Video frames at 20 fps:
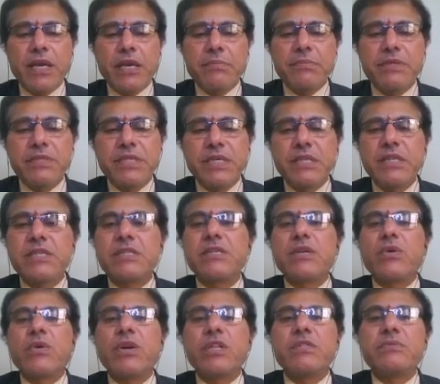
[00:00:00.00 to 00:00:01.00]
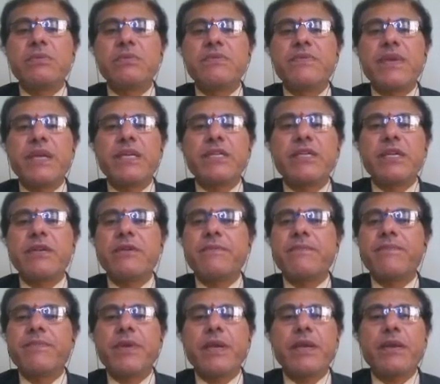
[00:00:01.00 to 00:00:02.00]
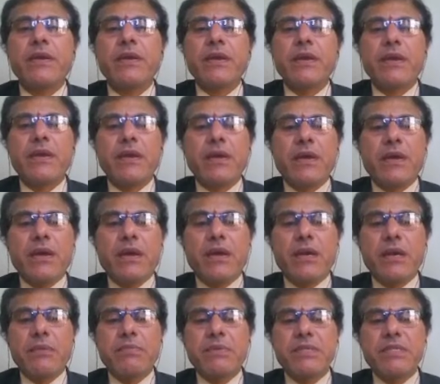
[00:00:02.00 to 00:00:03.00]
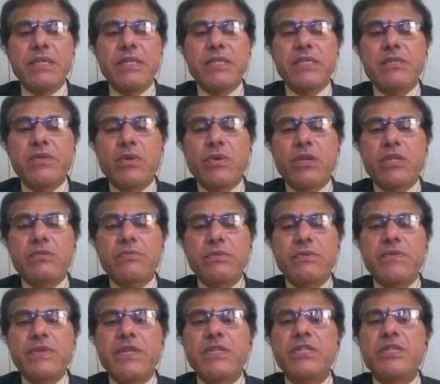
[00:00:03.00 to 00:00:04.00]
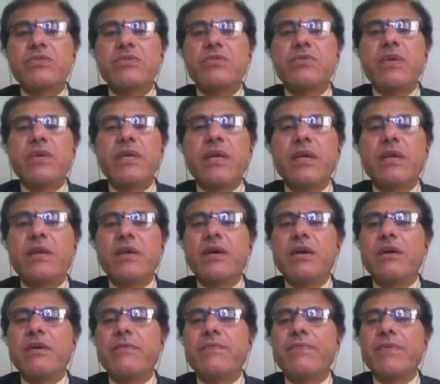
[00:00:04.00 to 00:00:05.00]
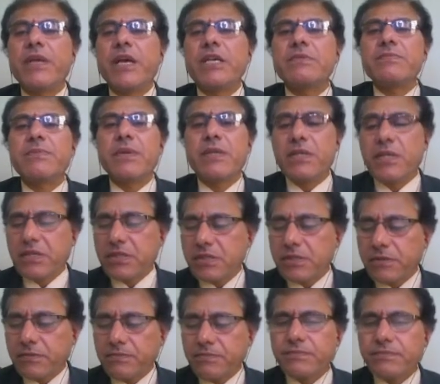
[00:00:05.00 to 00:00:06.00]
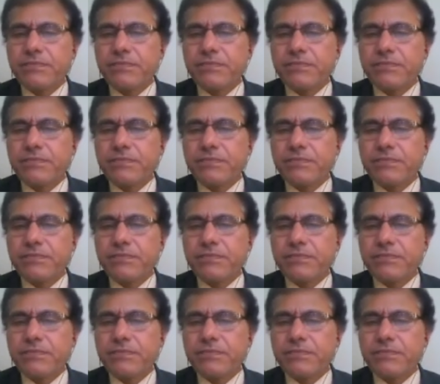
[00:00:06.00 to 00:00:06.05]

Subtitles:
me see this codal specification, right? Let me see this codal specification, student, right? As per this